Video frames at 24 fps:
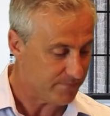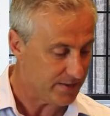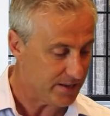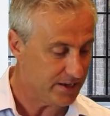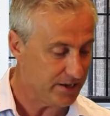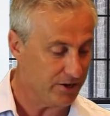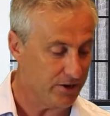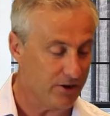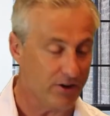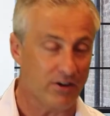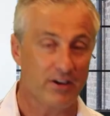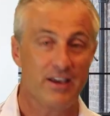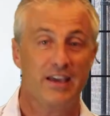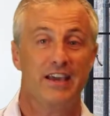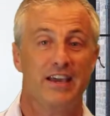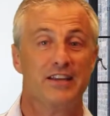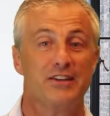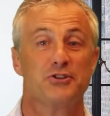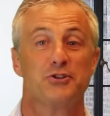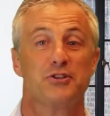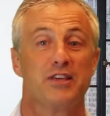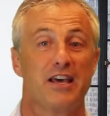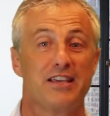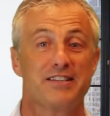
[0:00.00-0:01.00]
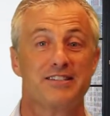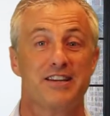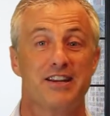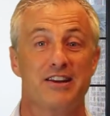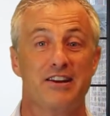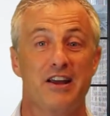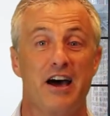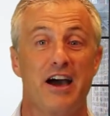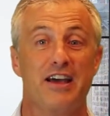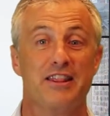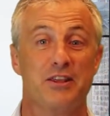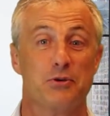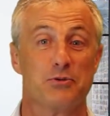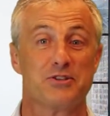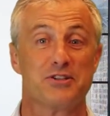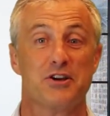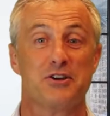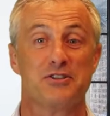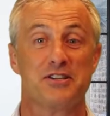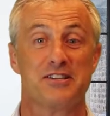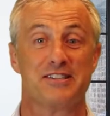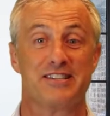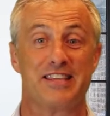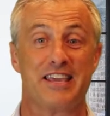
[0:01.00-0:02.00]
You know, in 2009, there was
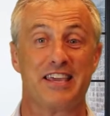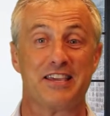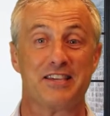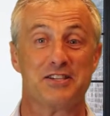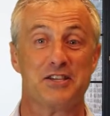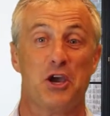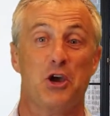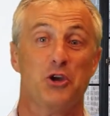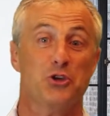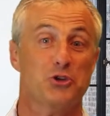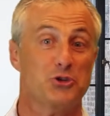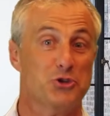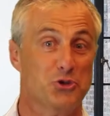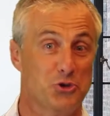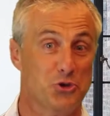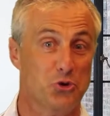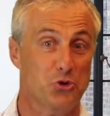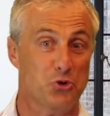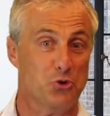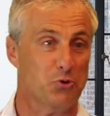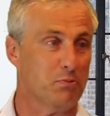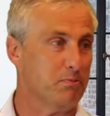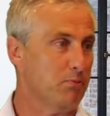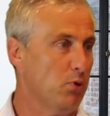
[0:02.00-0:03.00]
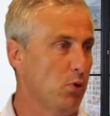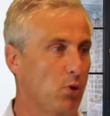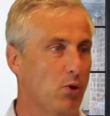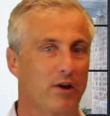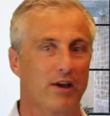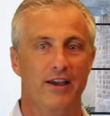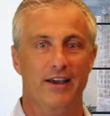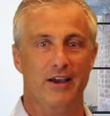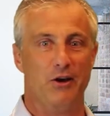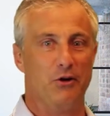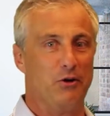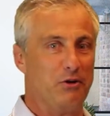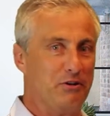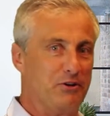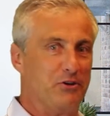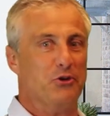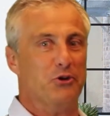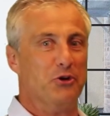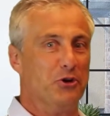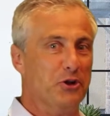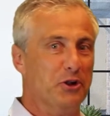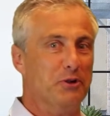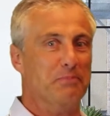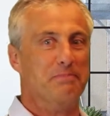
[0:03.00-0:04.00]
no such thing as Zoom or
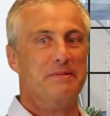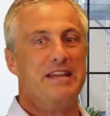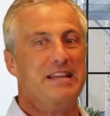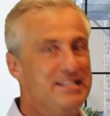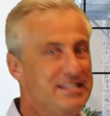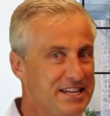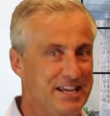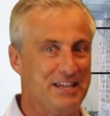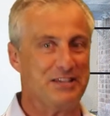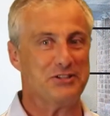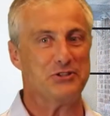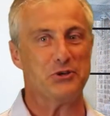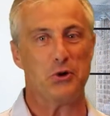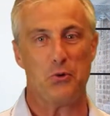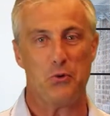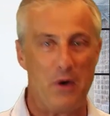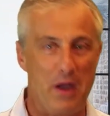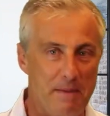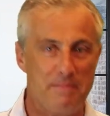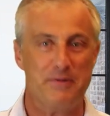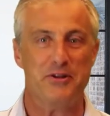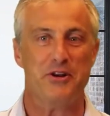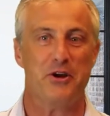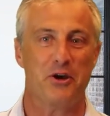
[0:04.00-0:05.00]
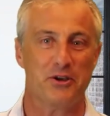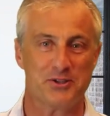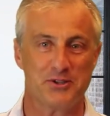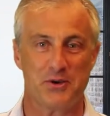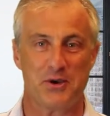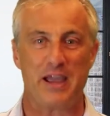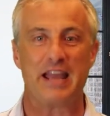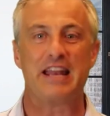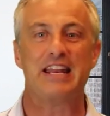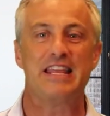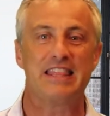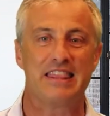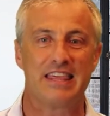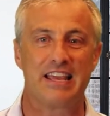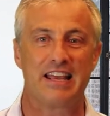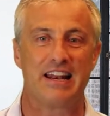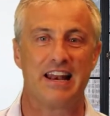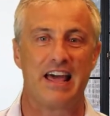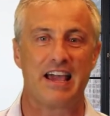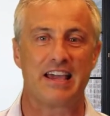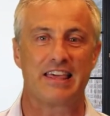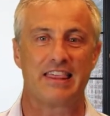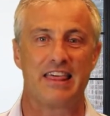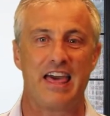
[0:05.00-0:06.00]
Google Meetings or webinars or anything
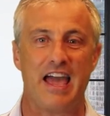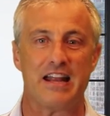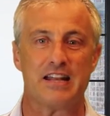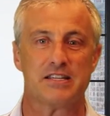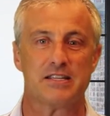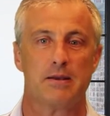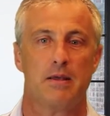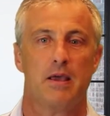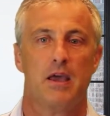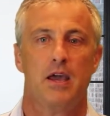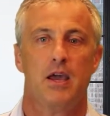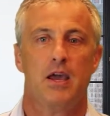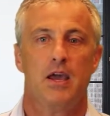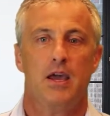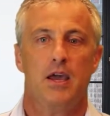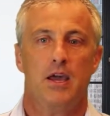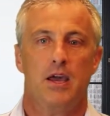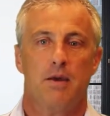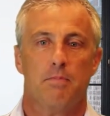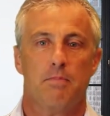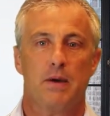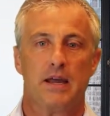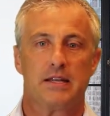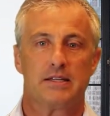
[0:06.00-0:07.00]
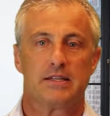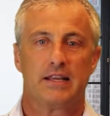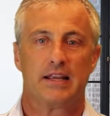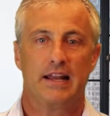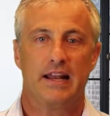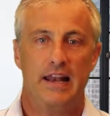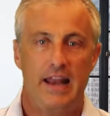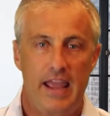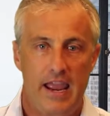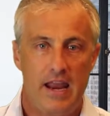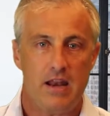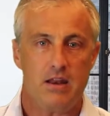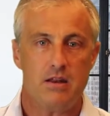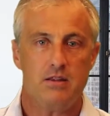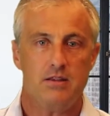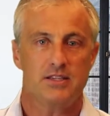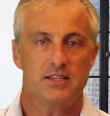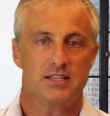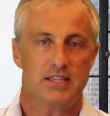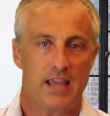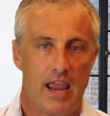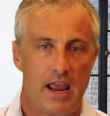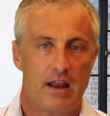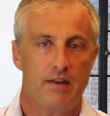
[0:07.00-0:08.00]
like that. But Glenn
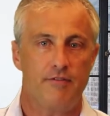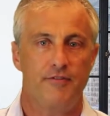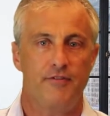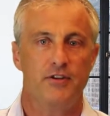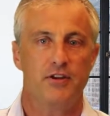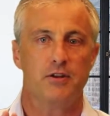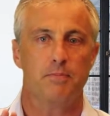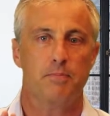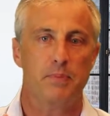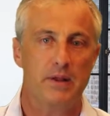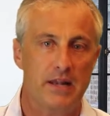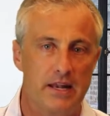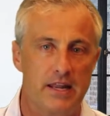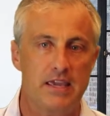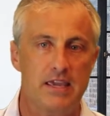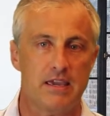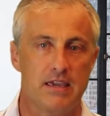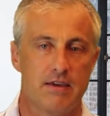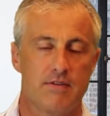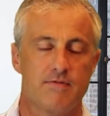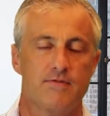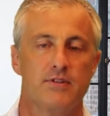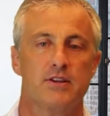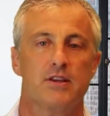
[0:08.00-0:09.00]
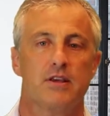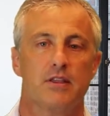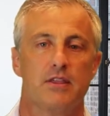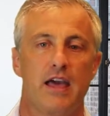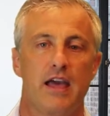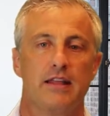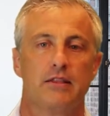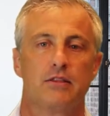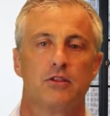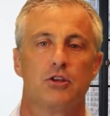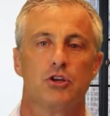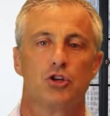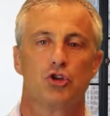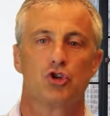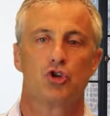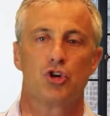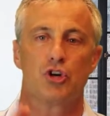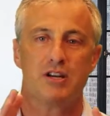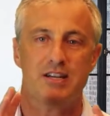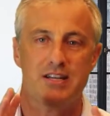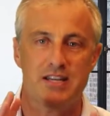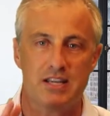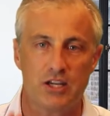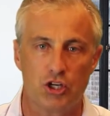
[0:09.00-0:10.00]
Sanford believed that the
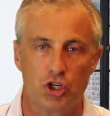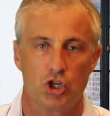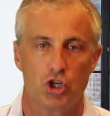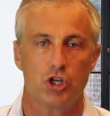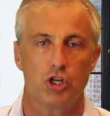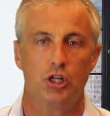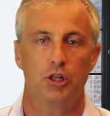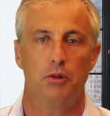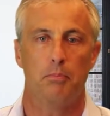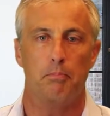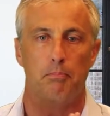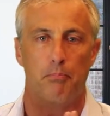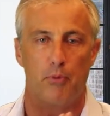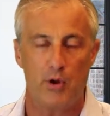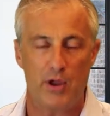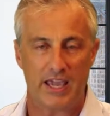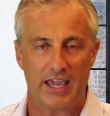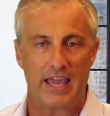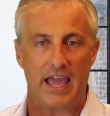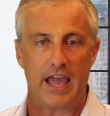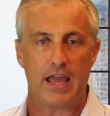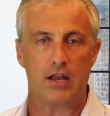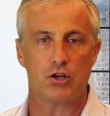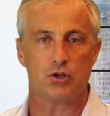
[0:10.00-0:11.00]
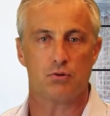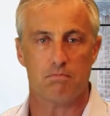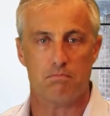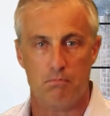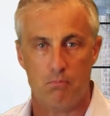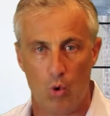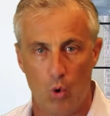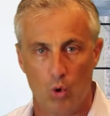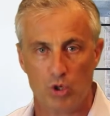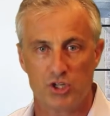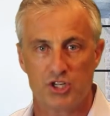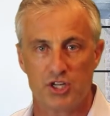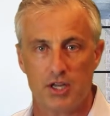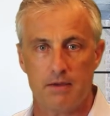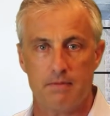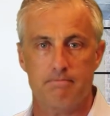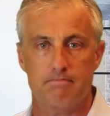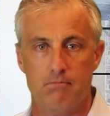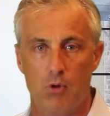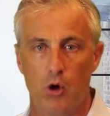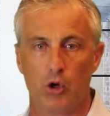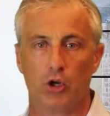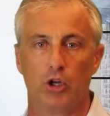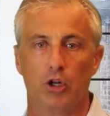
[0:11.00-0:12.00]
traditional brick and mortar
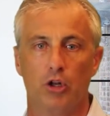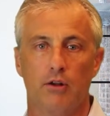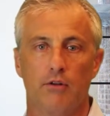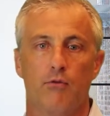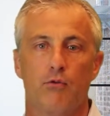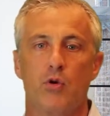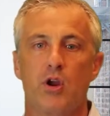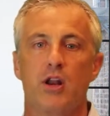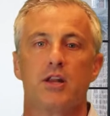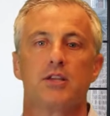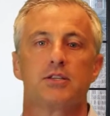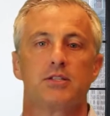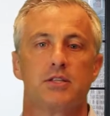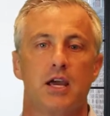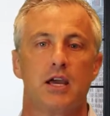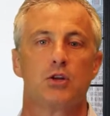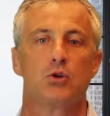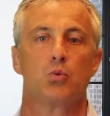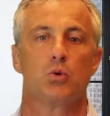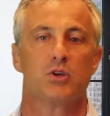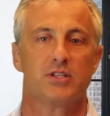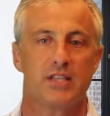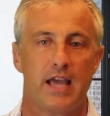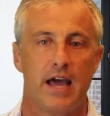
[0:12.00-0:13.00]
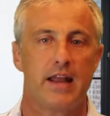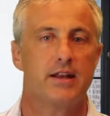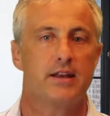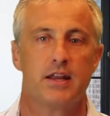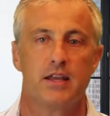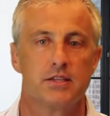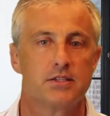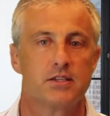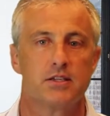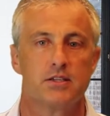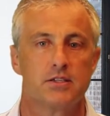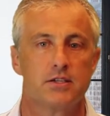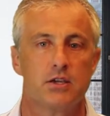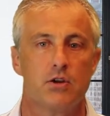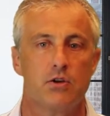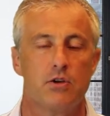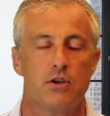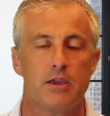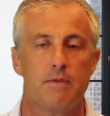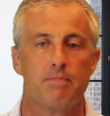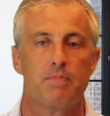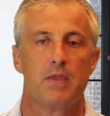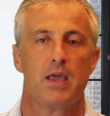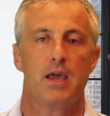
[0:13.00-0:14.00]
model of real estate was
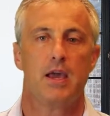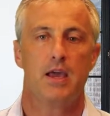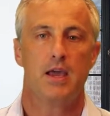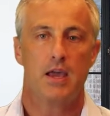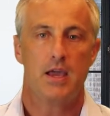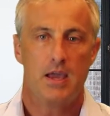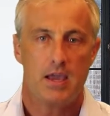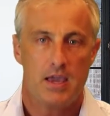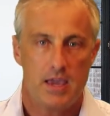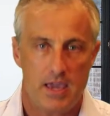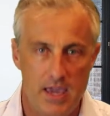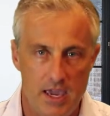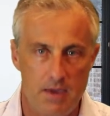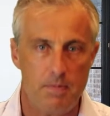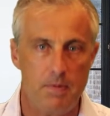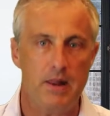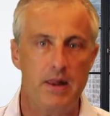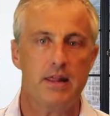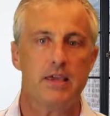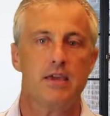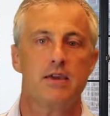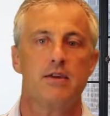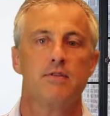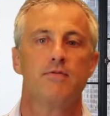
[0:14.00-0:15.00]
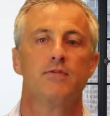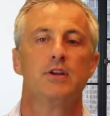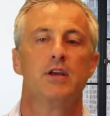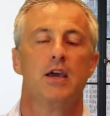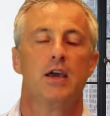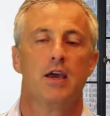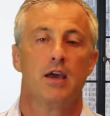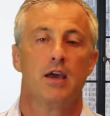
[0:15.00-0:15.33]
unnecessary. He believed,